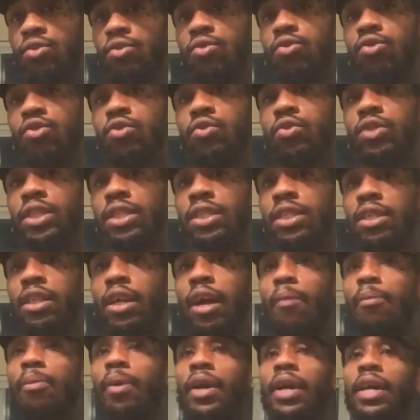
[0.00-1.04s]
you can see that
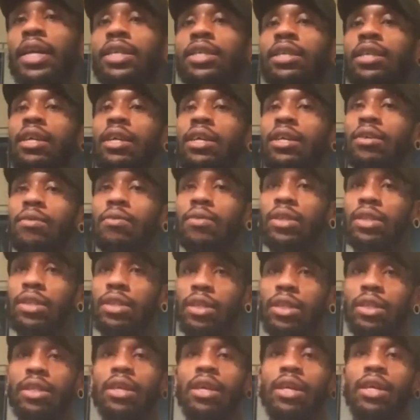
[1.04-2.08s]
page and you will see
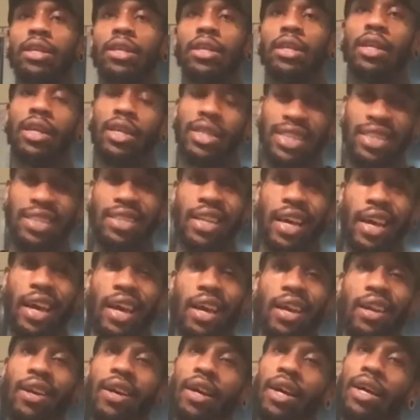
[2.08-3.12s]
and understand
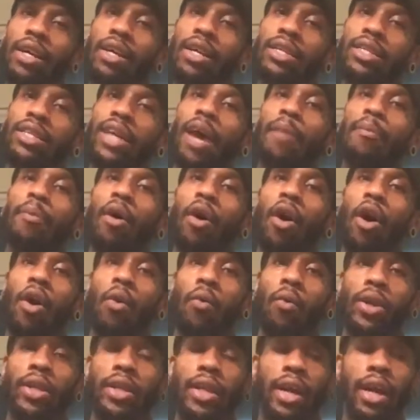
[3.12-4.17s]
the type of artwork
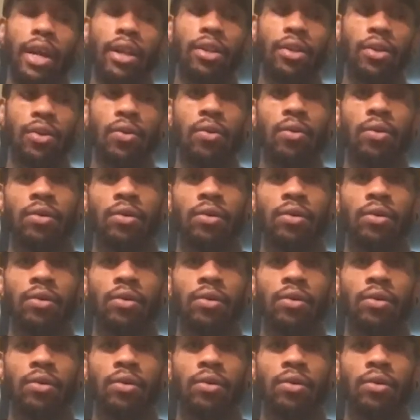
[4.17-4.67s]
that I do.